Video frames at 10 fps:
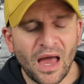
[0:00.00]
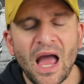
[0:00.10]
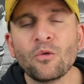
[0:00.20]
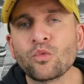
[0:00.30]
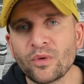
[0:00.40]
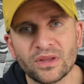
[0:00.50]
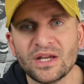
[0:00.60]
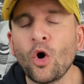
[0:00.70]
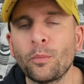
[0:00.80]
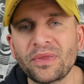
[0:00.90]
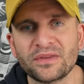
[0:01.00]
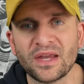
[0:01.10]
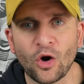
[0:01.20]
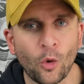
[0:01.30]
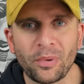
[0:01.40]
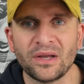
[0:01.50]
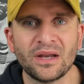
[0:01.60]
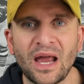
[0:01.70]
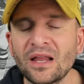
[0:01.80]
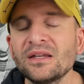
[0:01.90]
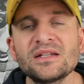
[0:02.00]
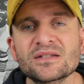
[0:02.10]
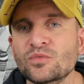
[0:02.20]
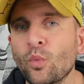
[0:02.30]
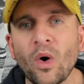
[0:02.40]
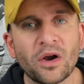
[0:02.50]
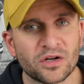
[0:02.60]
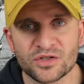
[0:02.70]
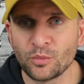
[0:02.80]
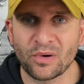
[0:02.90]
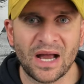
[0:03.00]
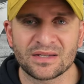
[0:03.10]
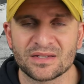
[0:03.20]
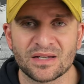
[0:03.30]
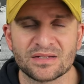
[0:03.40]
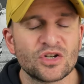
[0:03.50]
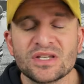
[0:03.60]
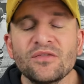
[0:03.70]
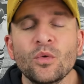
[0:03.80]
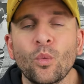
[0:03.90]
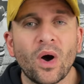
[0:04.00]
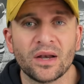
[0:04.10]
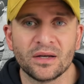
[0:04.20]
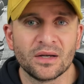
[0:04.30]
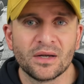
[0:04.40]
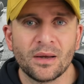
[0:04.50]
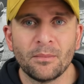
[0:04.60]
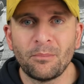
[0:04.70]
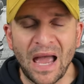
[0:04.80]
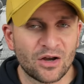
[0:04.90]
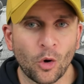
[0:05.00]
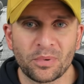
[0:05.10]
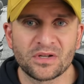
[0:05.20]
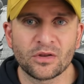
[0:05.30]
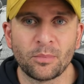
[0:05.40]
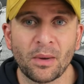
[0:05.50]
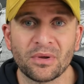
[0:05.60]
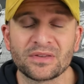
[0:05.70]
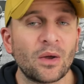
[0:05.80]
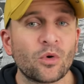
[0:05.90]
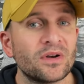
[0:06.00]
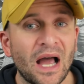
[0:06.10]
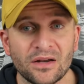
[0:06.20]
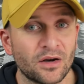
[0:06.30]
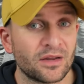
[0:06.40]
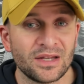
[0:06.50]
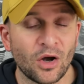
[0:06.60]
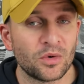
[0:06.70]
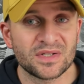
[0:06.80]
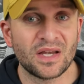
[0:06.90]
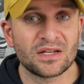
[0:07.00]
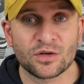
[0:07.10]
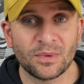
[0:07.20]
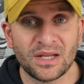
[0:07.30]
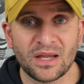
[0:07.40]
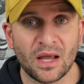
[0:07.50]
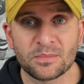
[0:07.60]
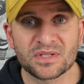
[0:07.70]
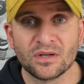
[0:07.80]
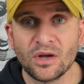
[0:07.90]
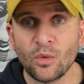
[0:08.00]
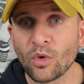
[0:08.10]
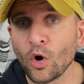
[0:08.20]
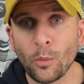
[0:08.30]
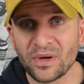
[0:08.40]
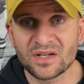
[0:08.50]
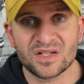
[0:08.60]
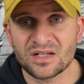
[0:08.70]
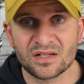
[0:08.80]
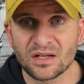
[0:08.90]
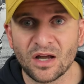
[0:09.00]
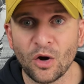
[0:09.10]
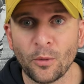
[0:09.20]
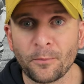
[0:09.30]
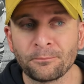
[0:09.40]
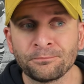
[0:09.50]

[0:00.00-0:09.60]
I really hope that they open at least one or two practices, just even one, back open to the public. They were not, none of the O T As or mini camps were open a season ago.